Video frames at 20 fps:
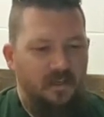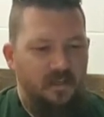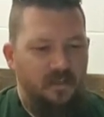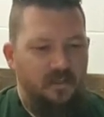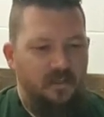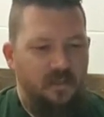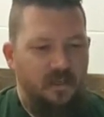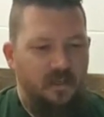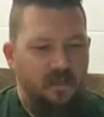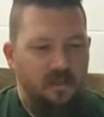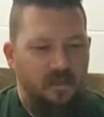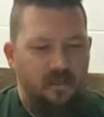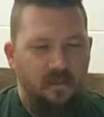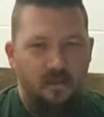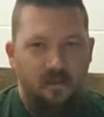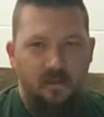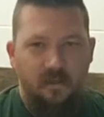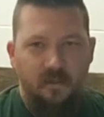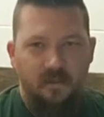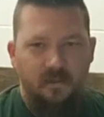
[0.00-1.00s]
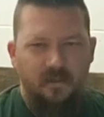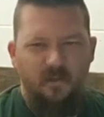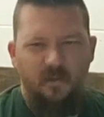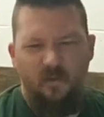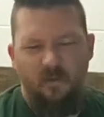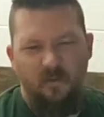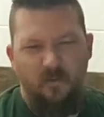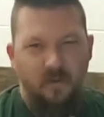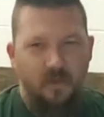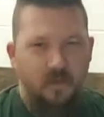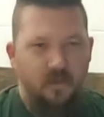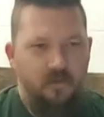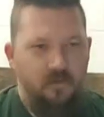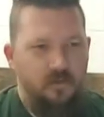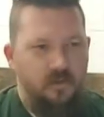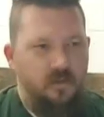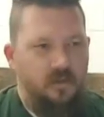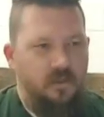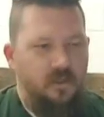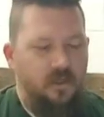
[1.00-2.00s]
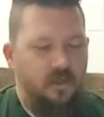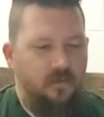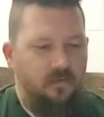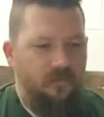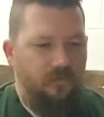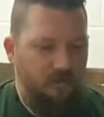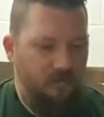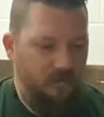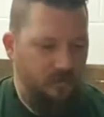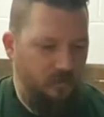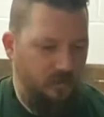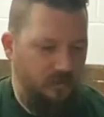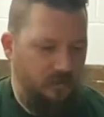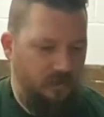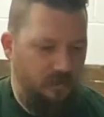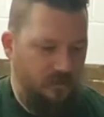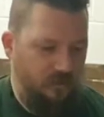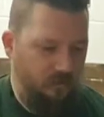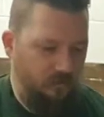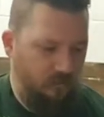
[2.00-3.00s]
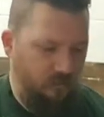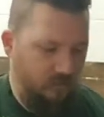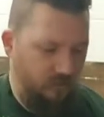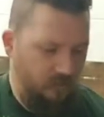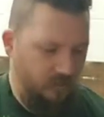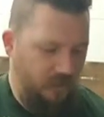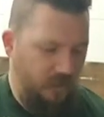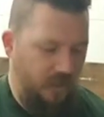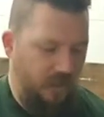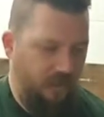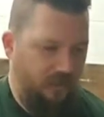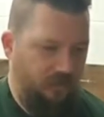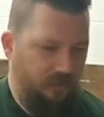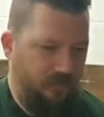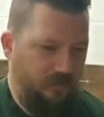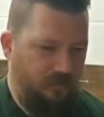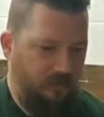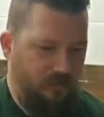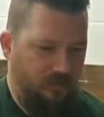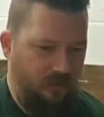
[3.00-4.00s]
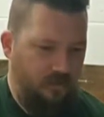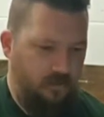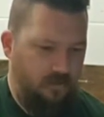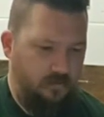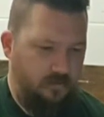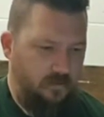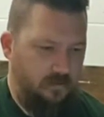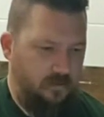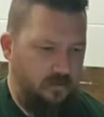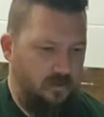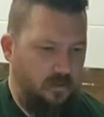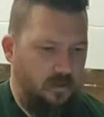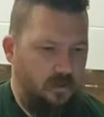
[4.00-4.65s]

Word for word: he does uh, a lot of like sword videos and stuff, um, as well as historical accuracy videos.